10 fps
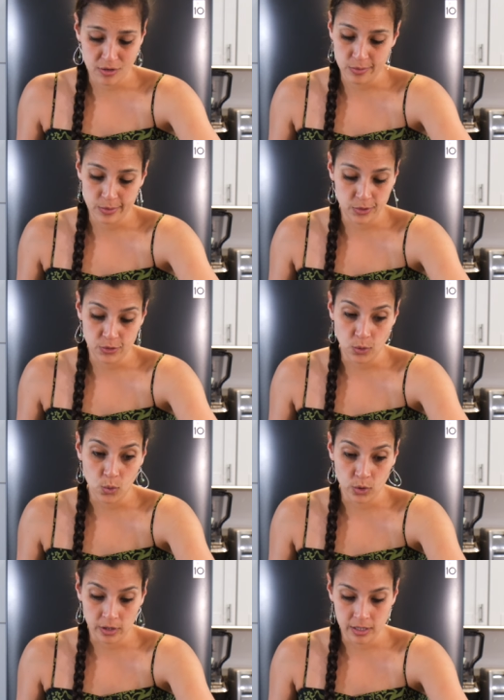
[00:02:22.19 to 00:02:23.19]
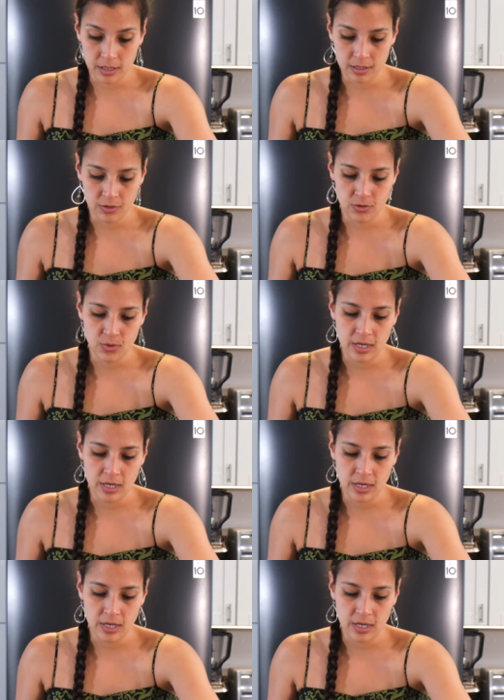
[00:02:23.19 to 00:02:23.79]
cubes, you totally can do